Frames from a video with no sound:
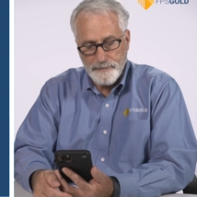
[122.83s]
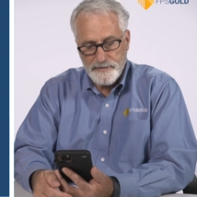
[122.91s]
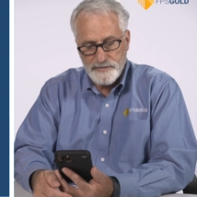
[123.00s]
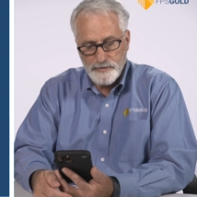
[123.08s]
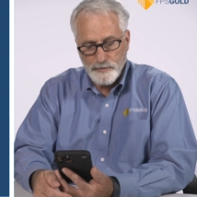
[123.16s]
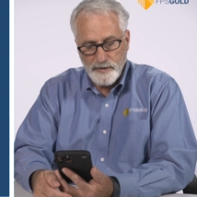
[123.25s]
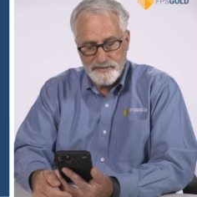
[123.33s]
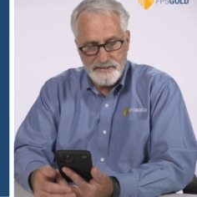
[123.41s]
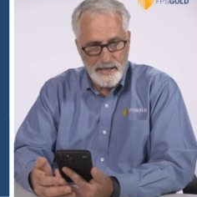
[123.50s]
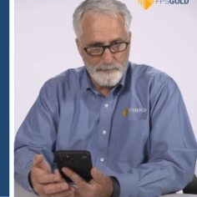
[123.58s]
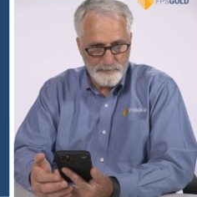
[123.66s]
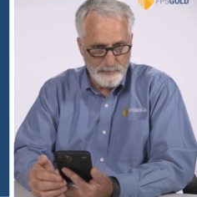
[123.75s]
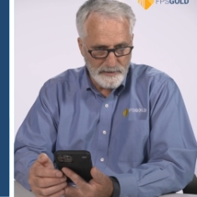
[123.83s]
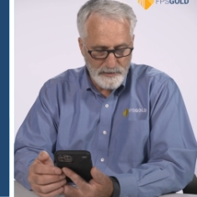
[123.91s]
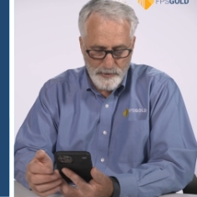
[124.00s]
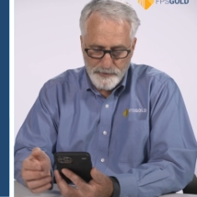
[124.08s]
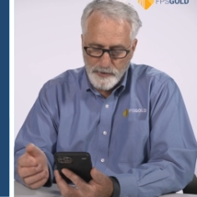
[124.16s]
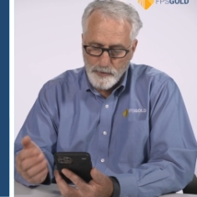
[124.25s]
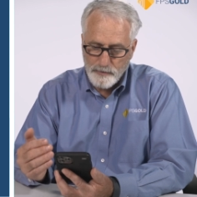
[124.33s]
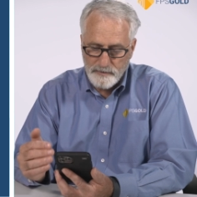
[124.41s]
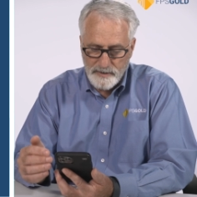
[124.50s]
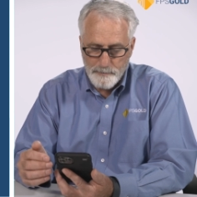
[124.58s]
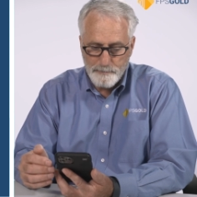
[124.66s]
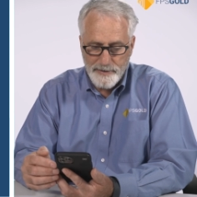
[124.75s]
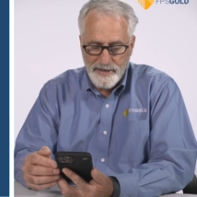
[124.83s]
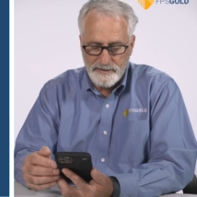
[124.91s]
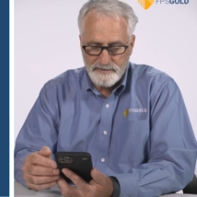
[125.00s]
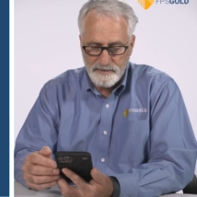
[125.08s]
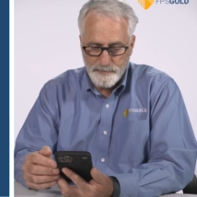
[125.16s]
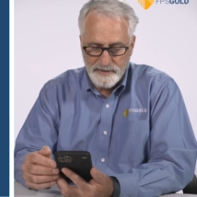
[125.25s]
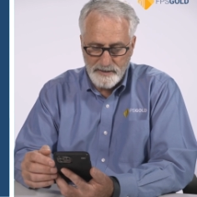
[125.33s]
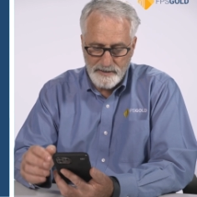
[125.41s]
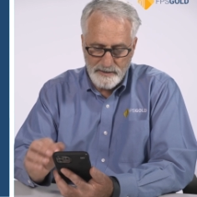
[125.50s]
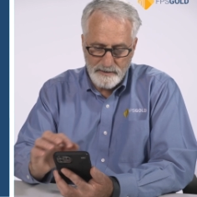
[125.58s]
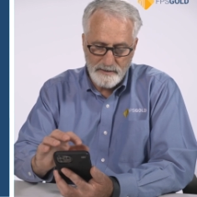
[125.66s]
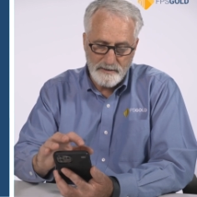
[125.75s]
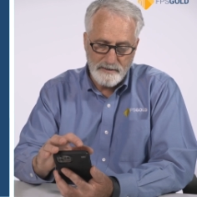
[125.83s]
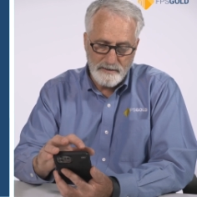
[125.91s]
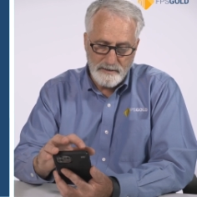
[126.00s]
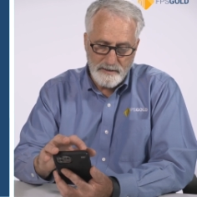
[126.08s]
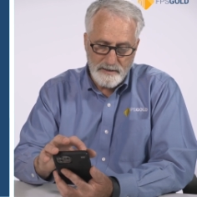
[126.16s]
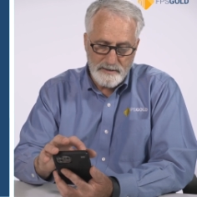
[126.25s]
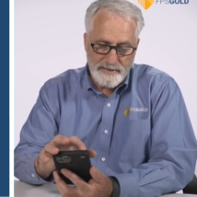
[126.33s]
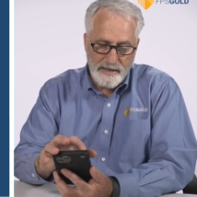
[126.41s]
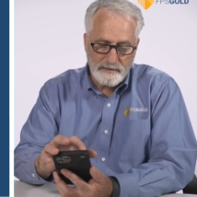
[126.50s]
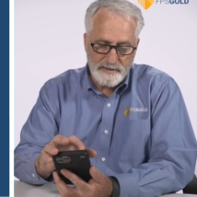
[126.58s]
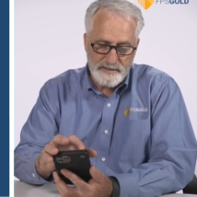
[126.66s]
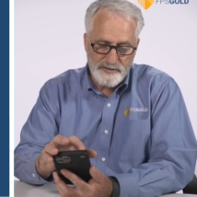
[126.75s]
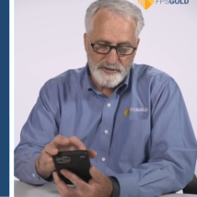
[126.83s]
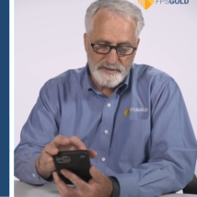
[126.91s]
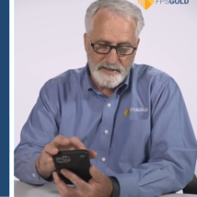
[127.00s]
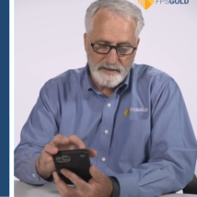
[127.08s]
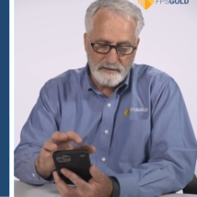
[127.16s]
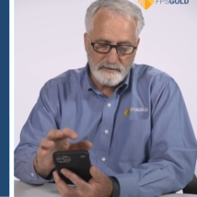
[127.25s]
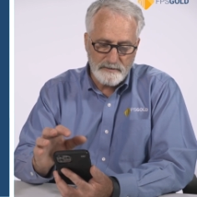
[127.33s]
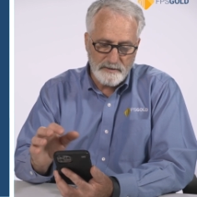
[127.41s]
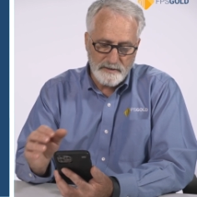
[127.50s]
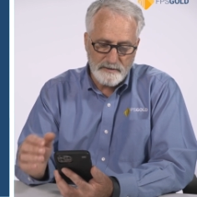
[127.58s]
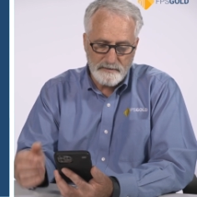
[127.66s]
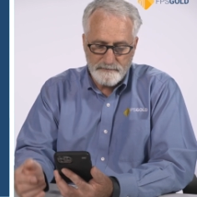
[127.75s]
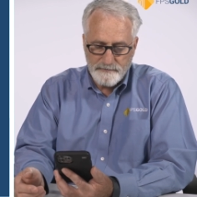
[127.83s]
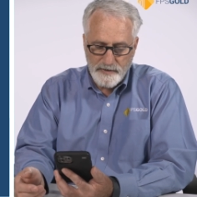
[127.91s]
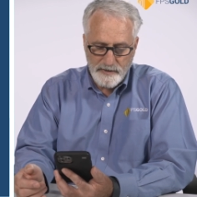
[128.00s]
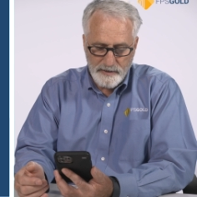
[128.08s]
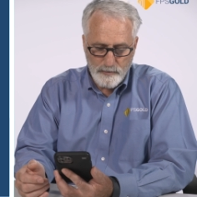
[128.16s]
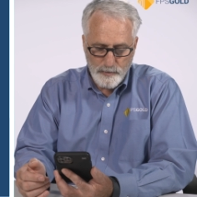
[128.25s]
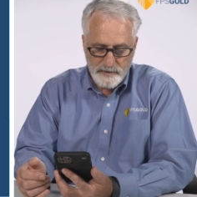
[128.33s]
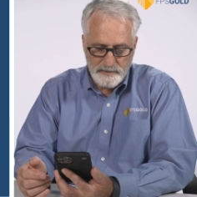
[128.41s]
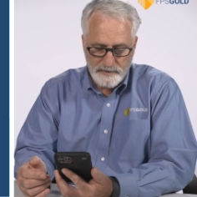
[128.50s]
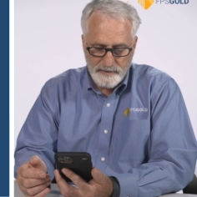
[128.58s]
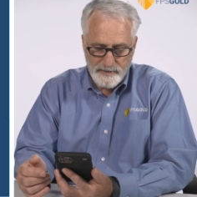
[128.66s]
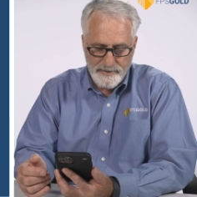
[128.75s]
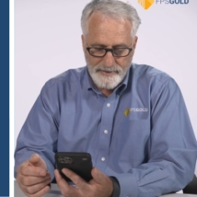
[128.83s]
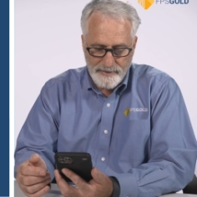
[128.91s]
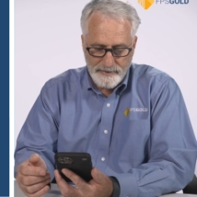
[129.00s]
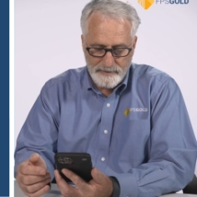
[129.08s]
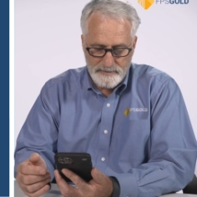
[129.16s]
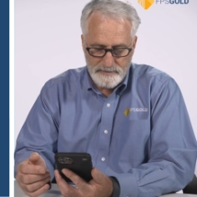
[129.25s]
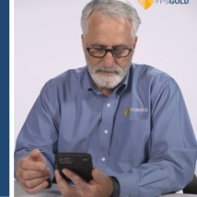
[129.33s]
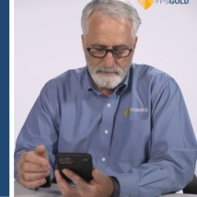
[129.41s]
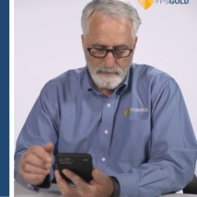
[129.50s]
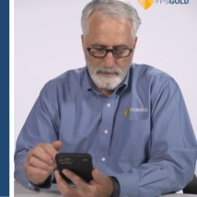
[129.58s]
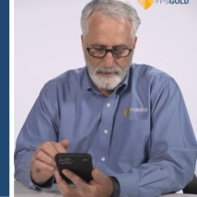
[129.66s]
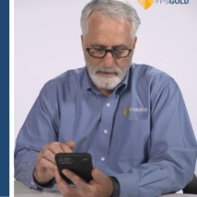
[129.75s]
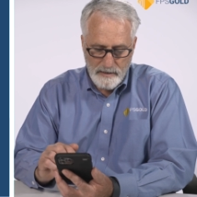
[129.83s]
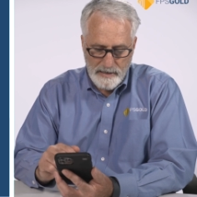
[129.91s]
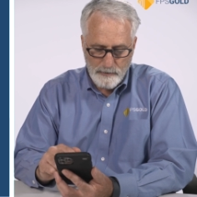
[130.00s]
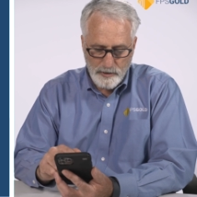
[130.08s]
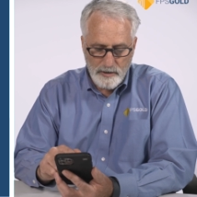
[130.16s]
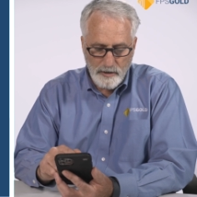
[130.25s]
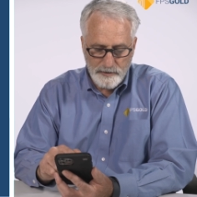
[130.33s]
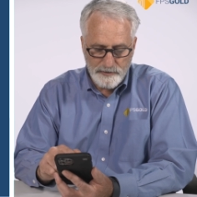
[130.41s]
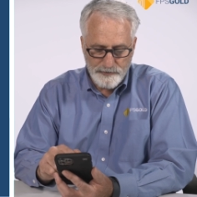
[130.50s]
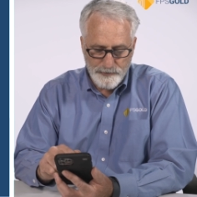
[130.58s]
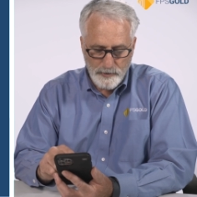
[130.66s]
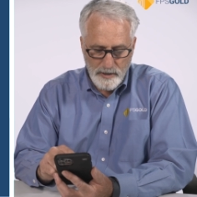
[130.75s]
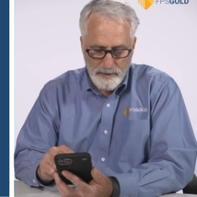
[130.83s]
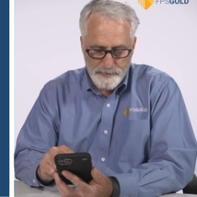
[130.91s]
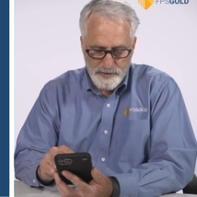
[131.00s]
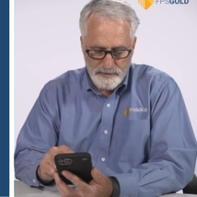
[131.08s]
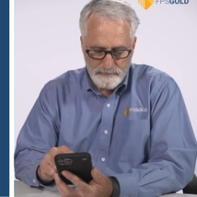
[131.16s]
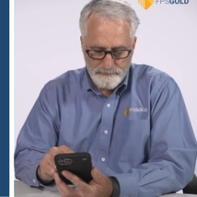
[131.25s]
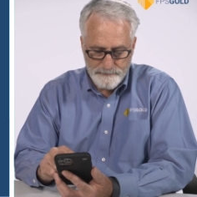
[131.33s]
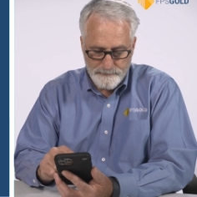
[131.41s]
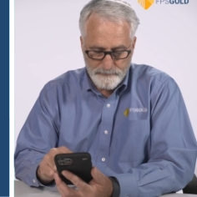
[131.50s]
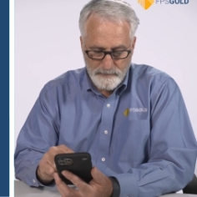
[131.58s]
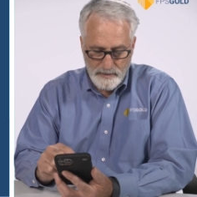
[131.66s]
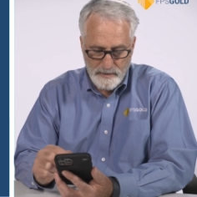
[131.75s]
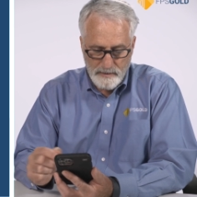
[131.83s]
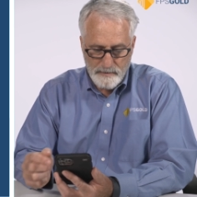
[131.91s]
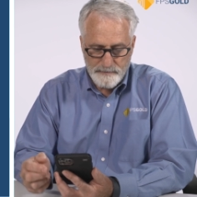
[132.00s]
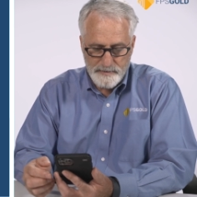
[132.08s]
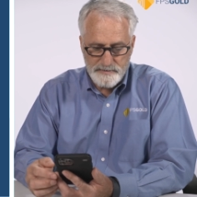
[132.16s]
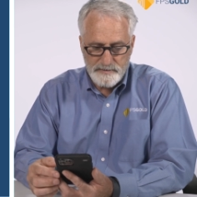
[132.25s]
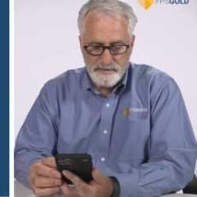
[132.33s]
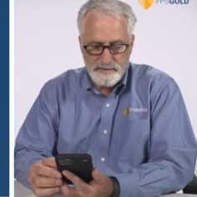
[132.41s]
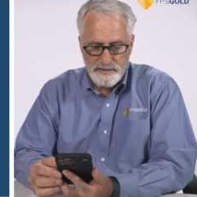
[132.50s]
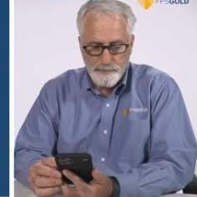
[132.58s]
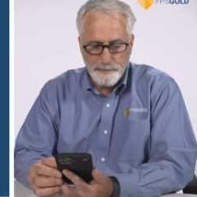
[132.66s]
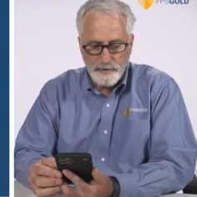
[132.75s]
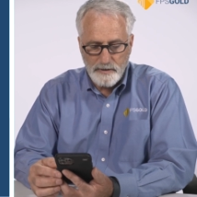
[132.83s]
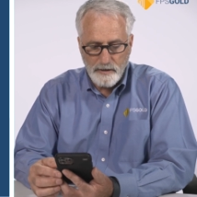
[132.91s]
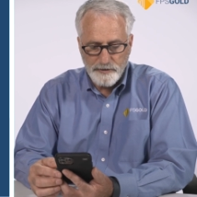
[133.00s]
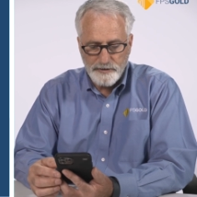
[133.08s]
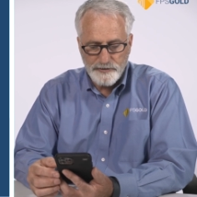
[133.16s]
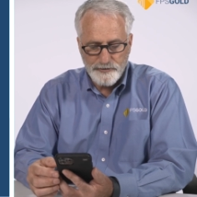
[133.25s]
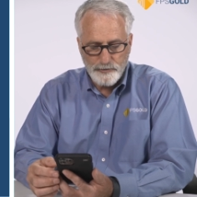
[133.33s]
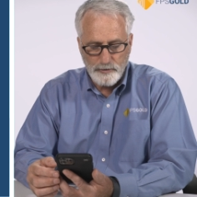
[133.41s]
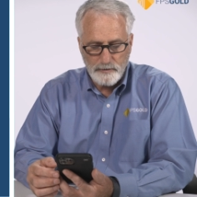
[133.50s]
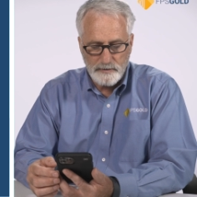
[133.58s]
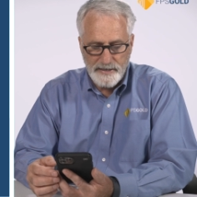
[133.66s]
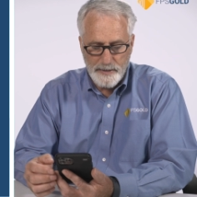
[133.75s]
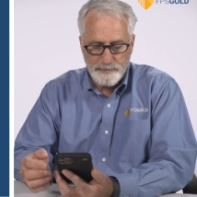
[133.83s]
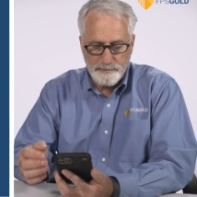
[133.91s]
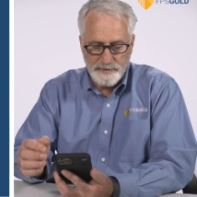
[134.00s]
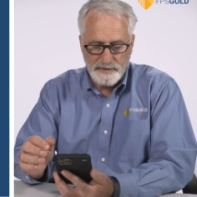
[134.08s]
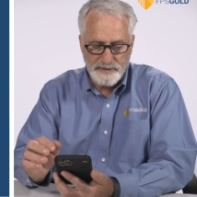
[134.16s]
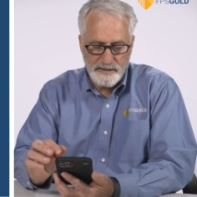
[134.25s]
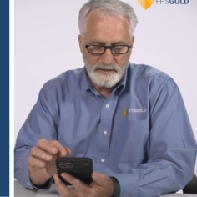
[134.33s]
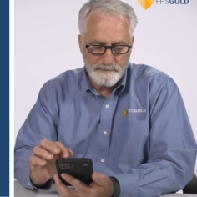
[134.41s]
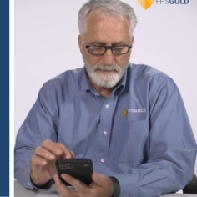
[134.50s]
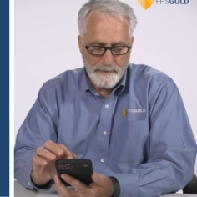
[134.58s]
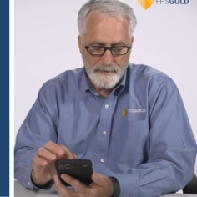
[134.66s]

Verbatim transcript: So I tapped my logo, come back to the beginning. Now let's just take a look very quickly at our card control option. This is a simple card control capability